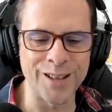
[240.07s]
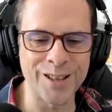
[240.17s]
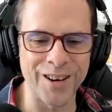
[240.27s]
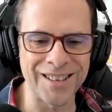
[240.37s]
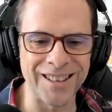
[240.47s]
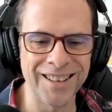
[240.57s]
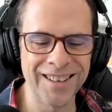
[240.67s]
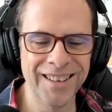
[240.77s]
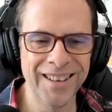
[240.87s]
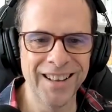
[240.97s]
instructor.
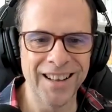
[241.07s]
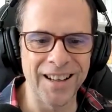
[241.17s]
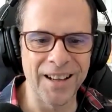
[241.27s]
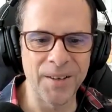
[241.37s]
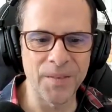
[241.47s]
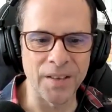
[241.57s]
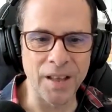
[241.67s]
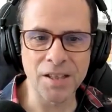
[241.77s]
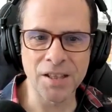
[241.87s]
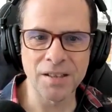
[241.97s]
And
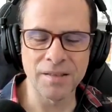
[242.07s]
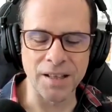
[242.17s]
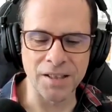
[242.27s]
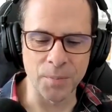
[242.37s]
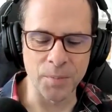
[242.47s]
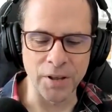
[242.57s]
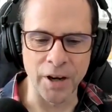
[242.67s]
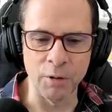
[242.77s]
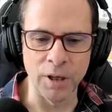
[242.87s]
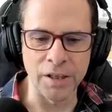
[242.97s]
that's something that
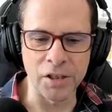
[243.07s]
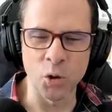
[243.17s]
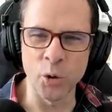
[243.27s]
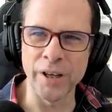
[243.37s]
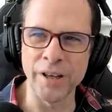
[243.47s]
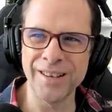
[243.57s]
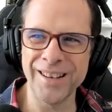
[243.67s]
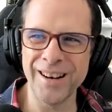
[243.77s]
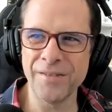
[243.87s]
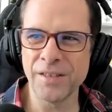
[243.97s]
I really enjoyed. And,
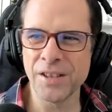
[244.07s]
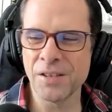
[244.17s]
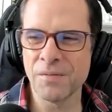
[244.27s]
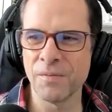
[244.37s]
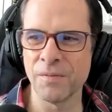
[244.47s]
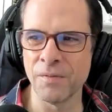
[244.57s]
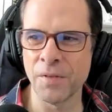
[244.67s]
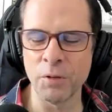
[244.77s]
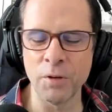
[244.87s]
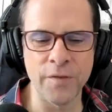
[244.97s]
I've just,
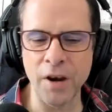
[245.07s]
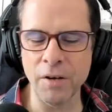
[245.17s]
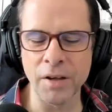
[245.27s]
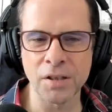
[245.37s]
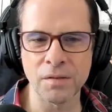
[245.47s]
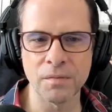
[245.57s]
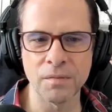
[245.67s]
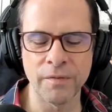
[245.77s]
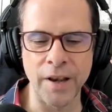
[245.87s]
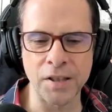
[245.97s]
through various
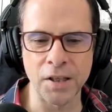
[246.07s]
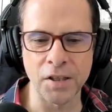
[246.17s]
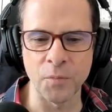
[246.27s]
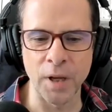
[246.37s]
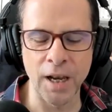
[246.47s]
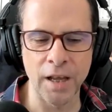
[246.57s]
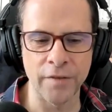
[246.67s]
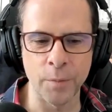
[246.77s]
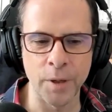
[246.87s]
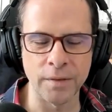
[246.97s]
facets of my
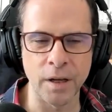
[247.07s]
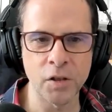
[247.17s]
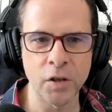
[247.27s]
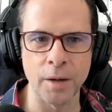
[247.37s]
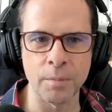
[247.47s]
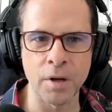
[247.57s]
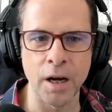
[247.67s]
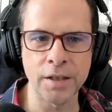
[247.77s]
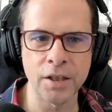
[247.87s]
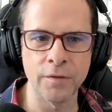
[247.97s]
life, I took up
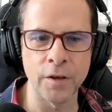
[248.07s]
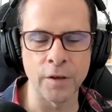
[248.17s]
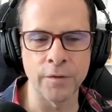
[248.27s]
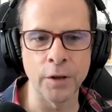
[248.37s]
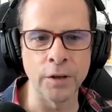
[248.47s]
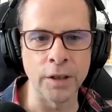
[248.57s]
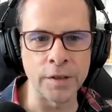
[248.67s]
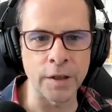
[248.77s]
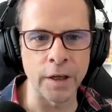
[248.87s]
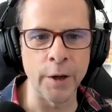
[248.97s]
kite surfing a few
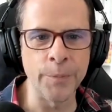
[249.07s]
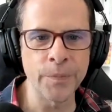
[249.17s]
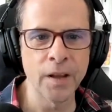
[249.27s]
years ago.